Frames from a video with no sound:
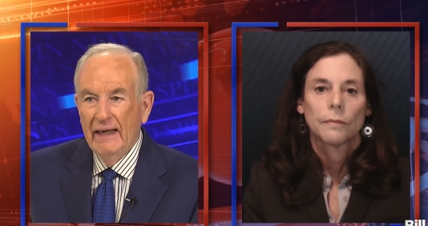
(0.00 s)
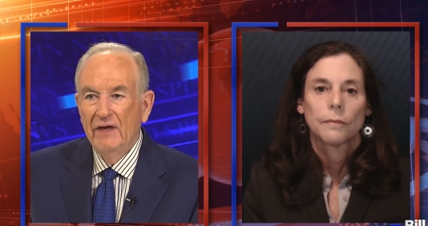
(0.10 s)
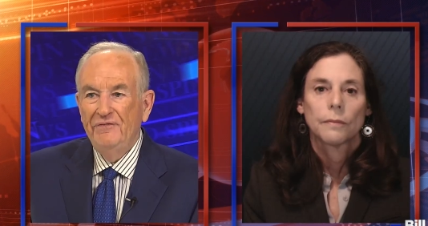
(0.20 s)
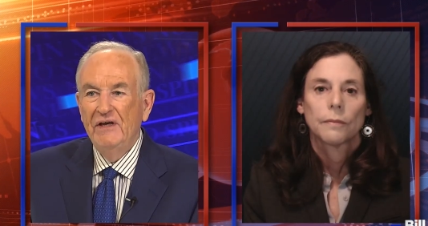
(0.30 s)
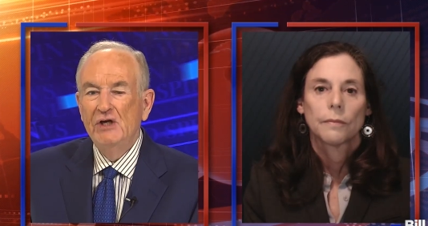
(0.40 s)

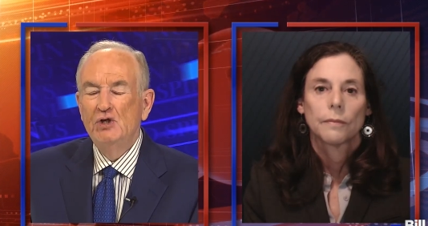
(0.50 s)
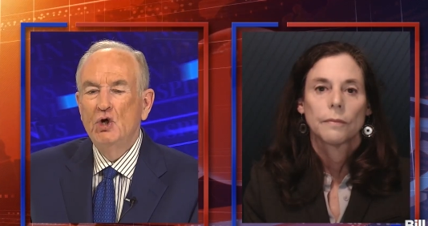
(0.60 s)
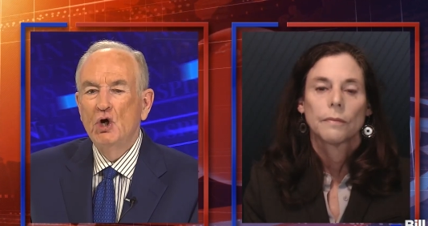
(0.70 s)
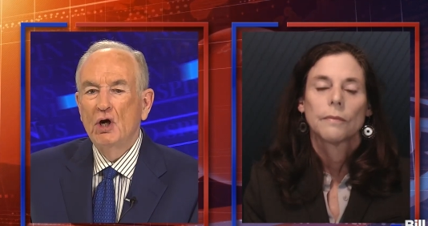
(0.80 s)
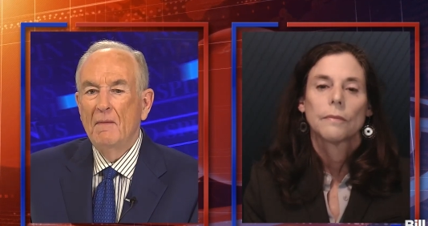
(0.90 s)
Speaker 1: If he
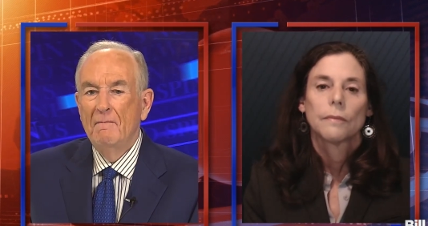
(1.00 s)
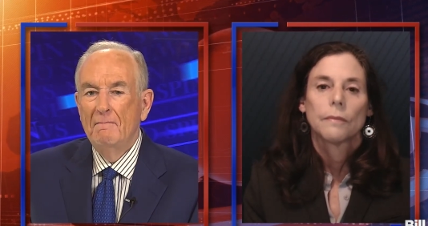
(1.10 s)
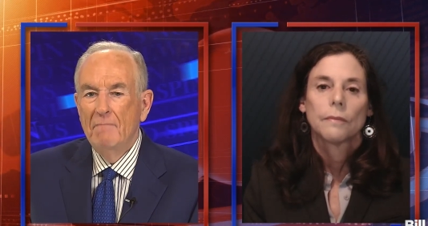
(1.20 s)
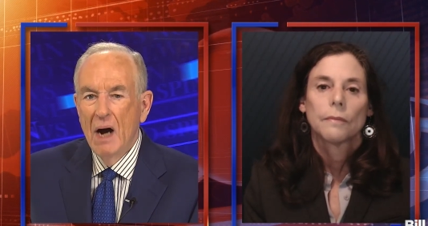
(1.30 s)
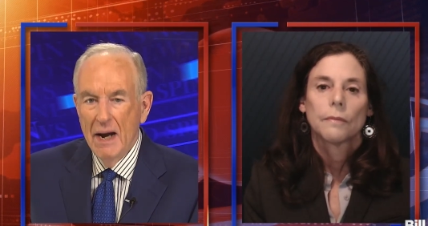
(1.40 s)
took
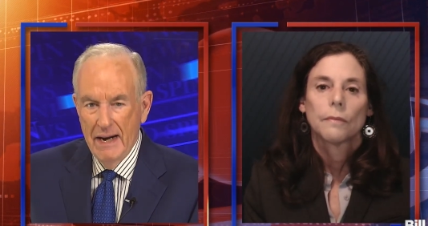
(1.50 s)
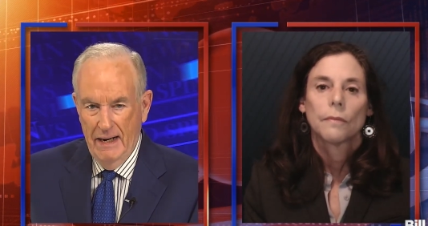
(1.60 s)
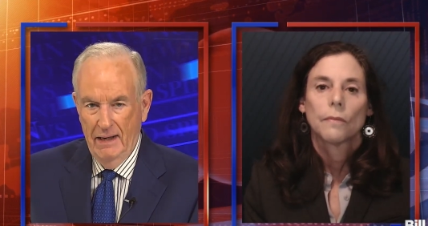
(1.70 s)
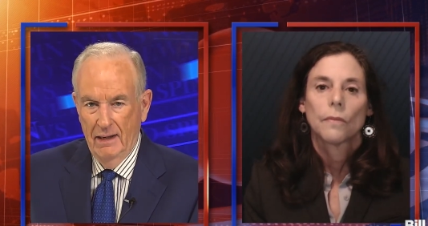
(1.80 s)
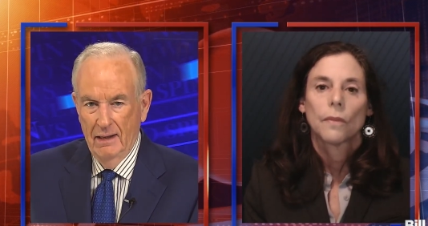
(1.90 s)

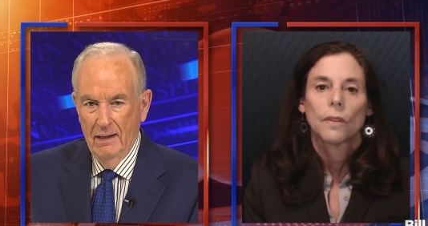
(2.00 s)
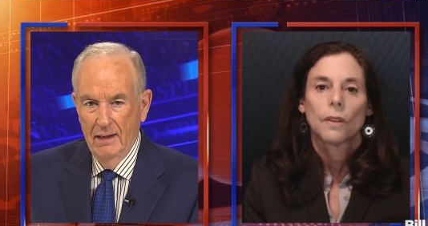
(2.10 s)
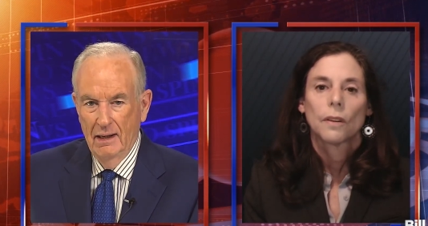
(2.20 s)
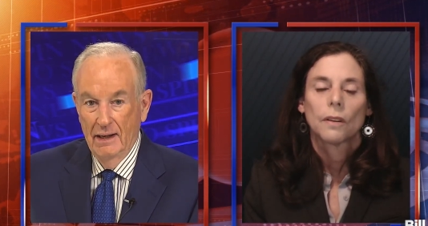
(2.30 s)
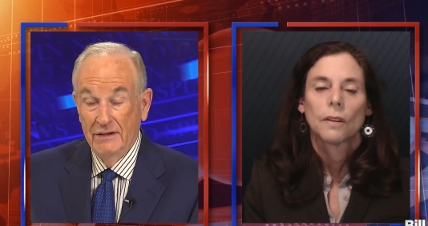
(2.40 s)
money
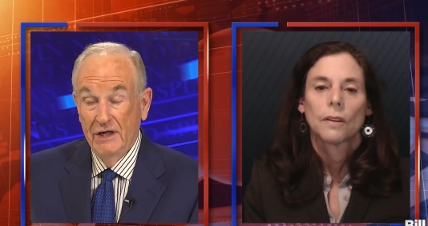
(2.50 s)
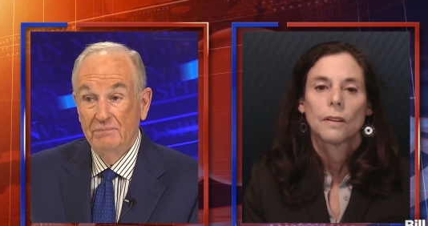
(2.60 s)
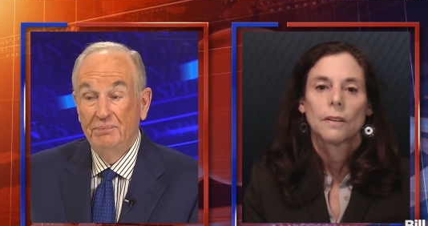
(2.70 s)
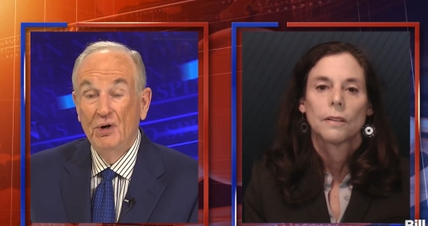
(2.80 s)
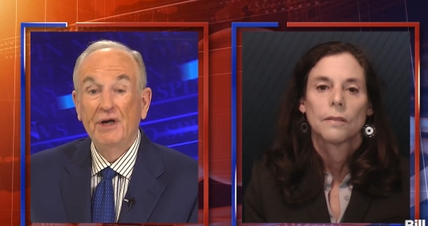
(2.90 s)
and
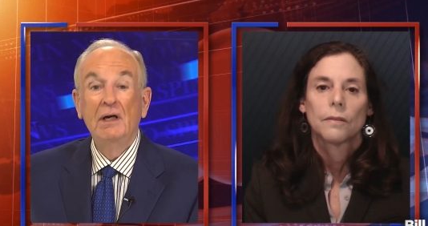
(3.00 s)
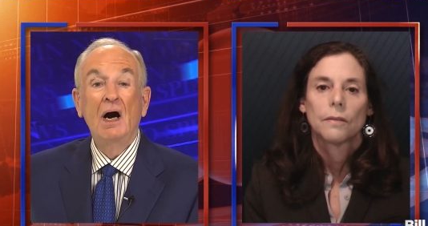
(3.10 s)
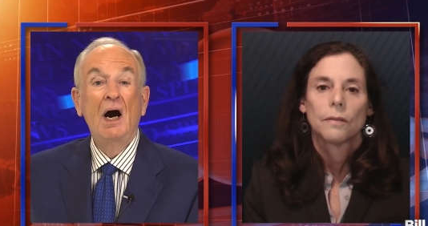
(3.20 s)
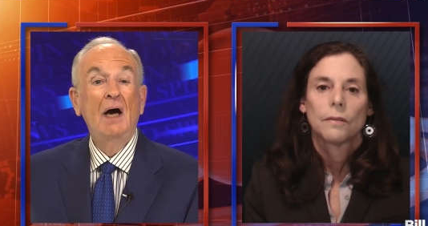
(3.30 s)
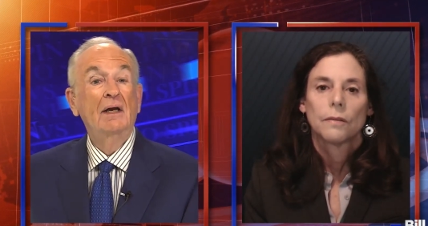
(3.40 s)
didn't put it
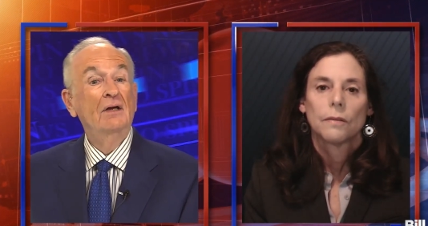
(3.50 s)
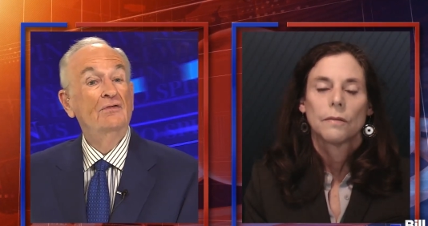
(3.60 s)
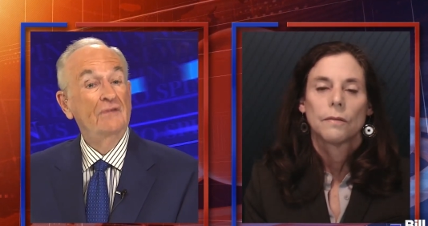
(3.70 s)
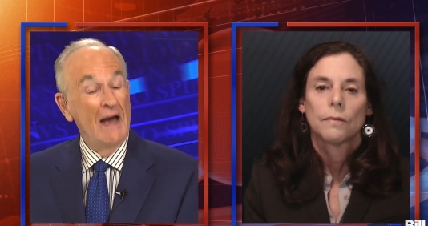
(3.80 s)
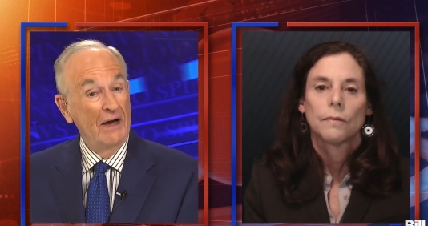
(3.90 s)
on
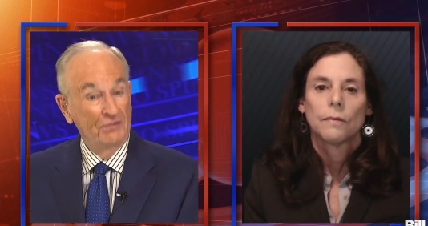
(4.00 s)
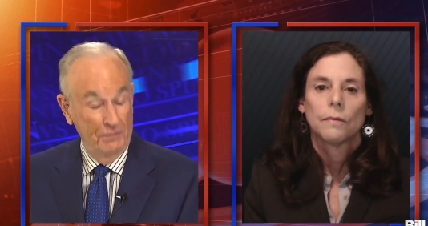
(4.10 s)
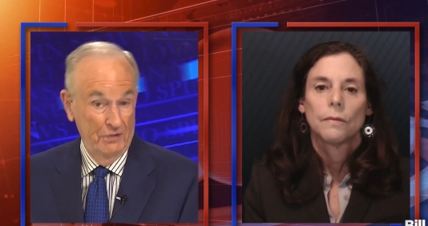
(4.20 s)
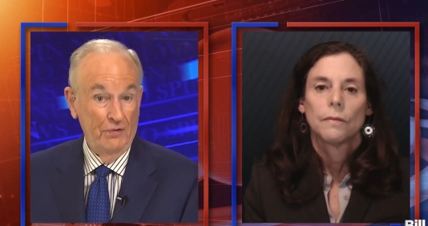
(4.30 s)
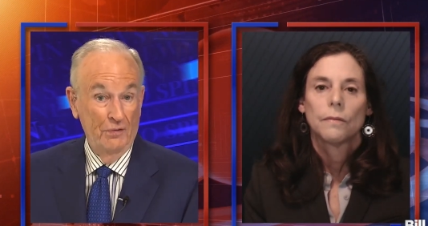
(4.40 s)
his tax
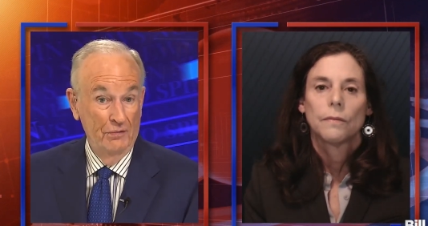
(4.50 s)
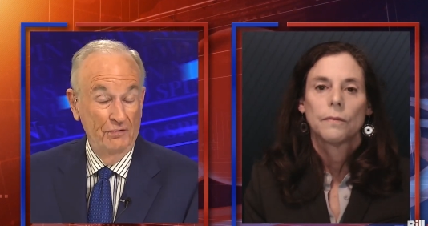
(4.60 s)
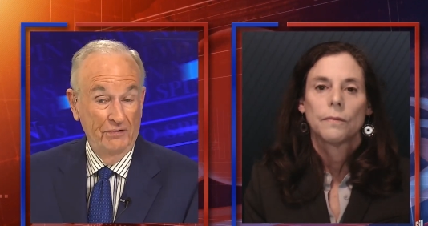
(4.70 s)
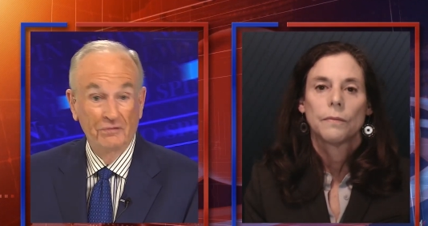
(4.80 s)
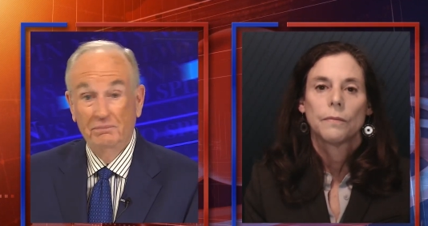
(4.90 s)

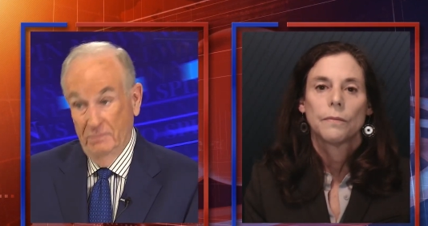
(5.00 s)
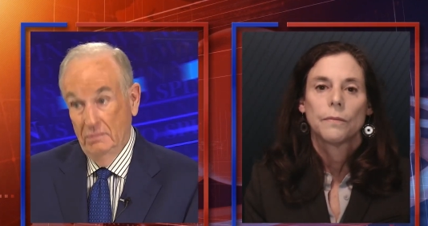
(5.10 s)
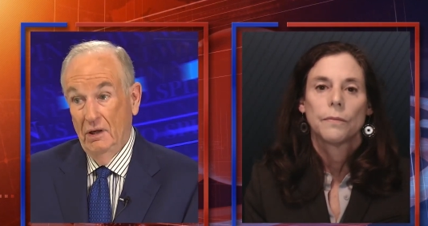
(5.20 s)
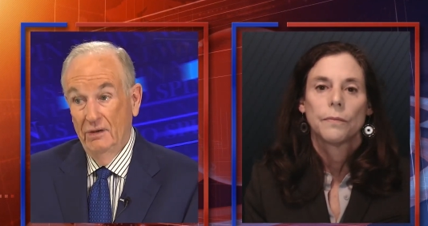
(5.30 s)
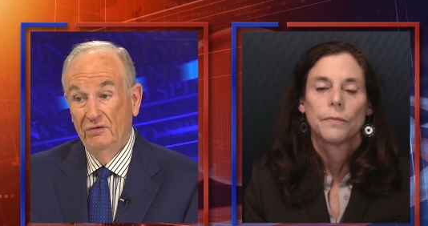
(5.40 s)
returns, as
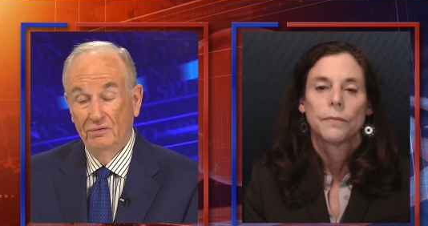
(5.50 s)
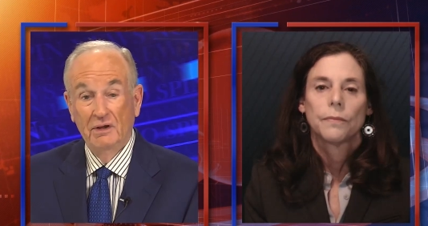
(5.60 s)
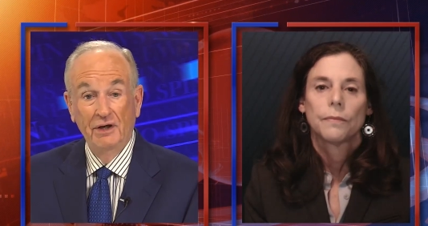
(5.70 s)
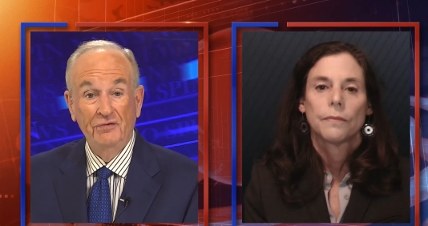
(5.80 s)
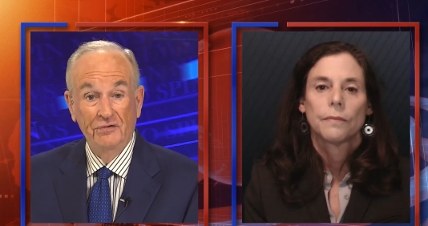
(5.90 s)
you know, he's
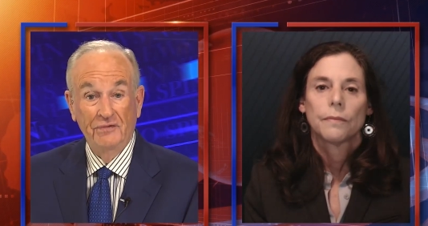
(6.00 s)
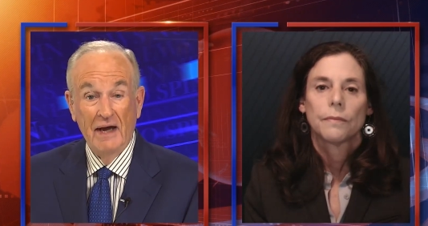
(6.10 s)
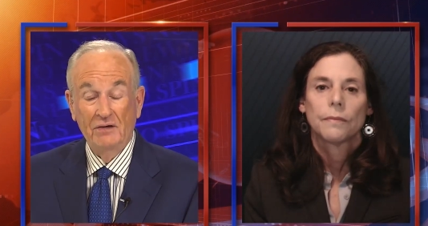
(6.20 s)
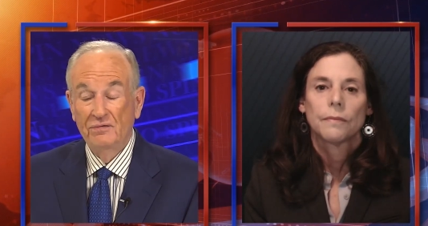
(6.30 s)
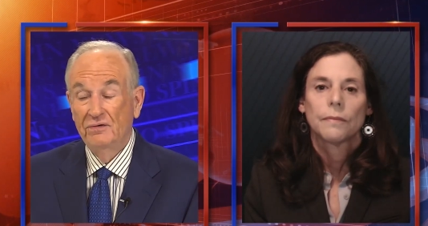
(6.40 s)
released his
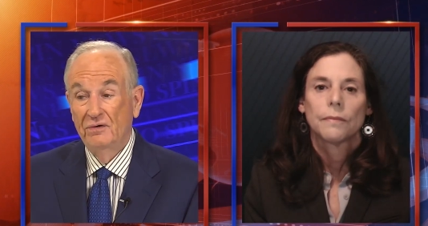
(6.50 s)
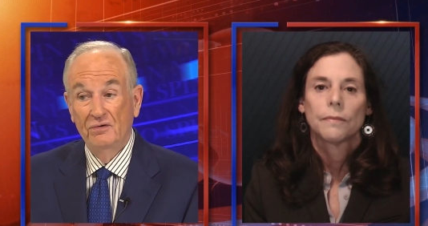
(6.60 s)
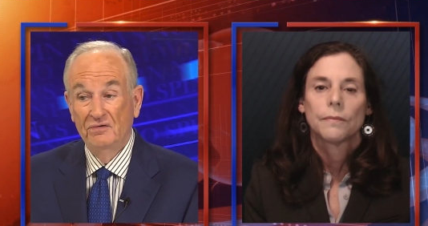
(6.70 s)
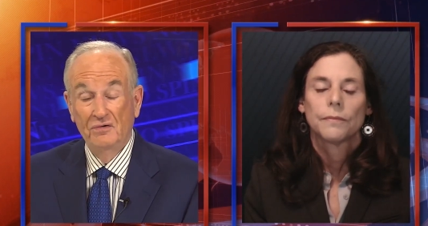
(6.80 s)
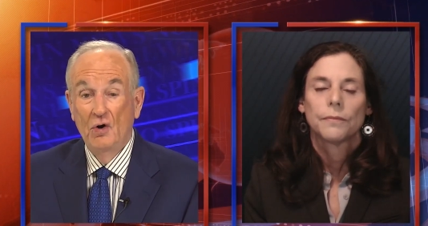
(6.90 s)
tax
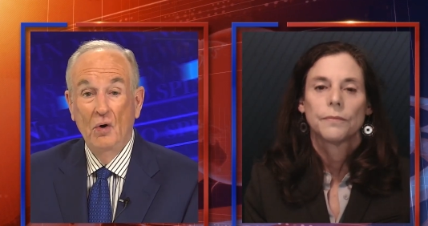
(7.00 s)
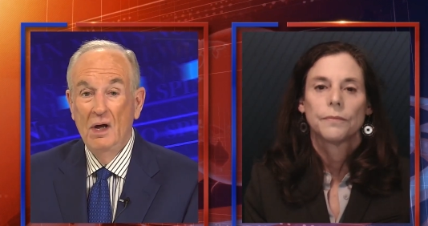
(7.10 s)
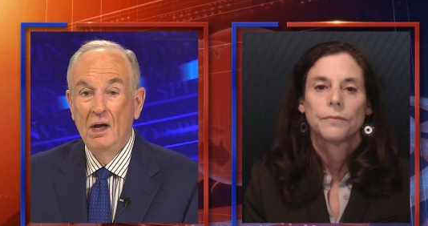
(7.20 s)
returns. There's no